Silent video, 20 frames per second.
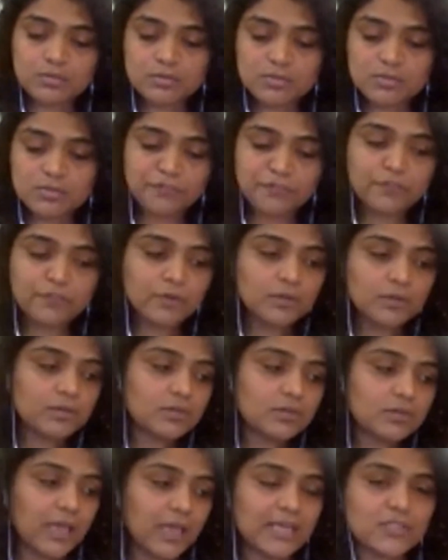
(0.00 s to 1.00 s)
different
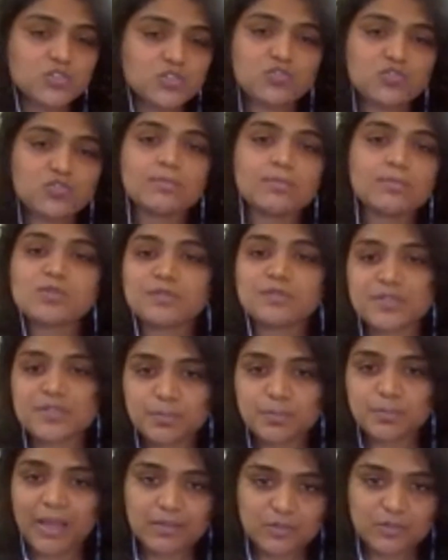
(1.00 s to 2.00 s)
extremes of a
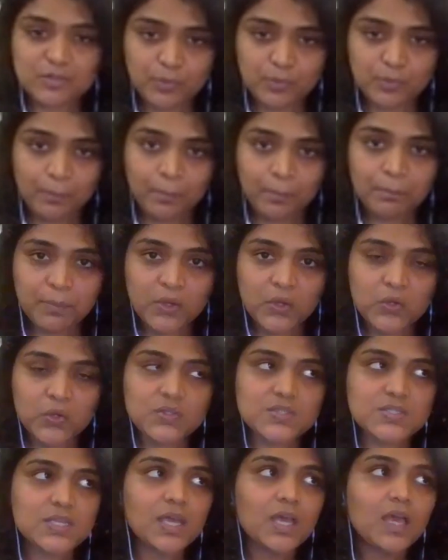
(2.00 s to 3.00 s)
spectrum,
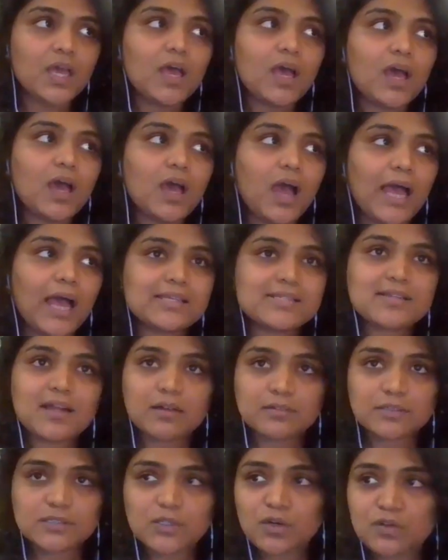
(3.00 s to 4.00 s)
because I
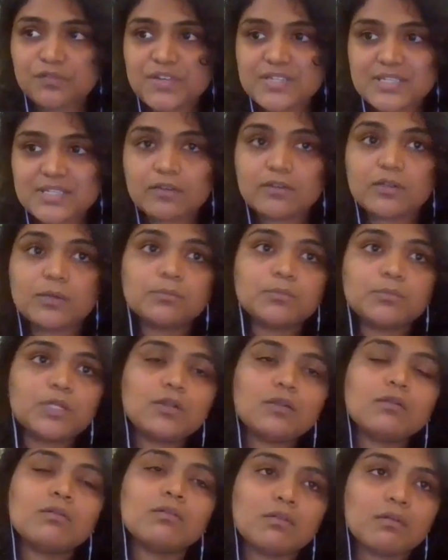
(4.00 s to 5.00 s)
started off as a
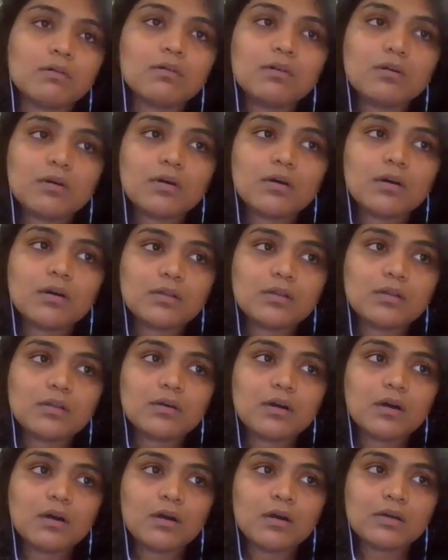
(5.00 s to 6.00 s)
criminal
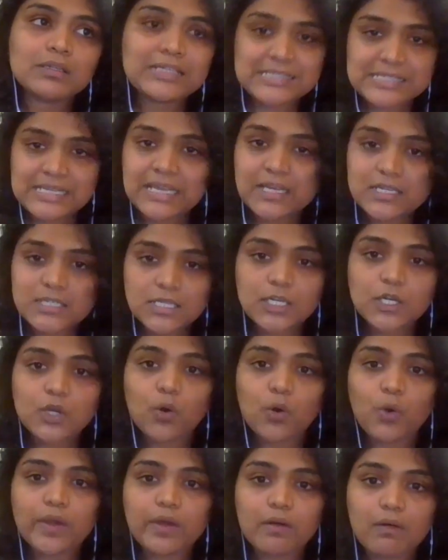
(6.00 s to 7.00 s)
litigating
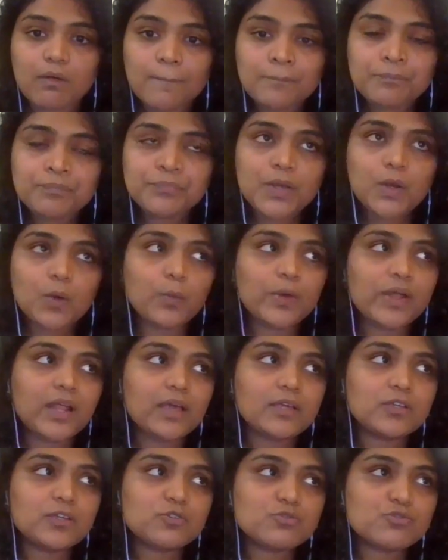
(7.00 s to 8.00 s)
lawyer, where
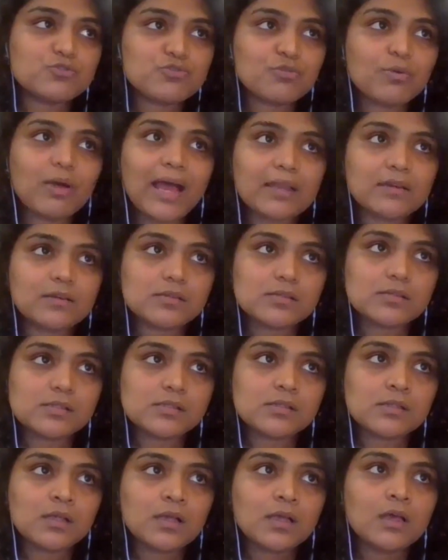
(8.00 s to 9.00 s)
I used to handle